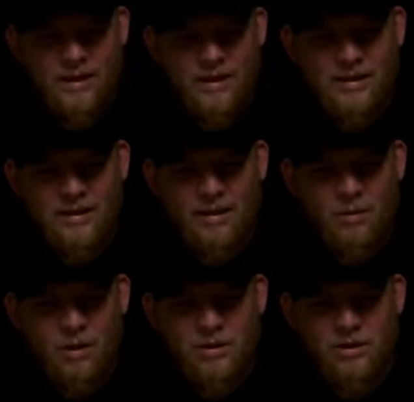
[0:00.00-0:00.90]
It's like
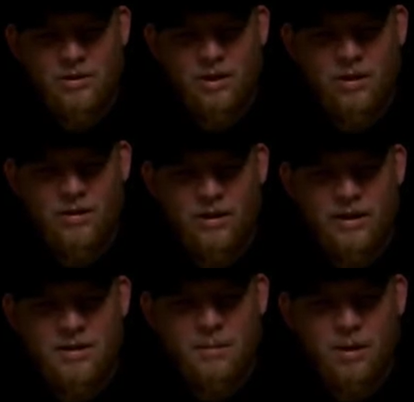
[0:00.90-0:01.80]
watching your dog lick
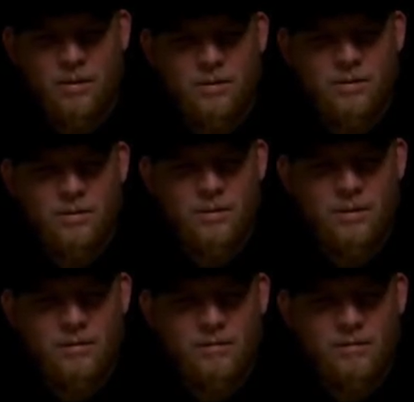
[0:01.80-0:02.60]
his balls. I mean...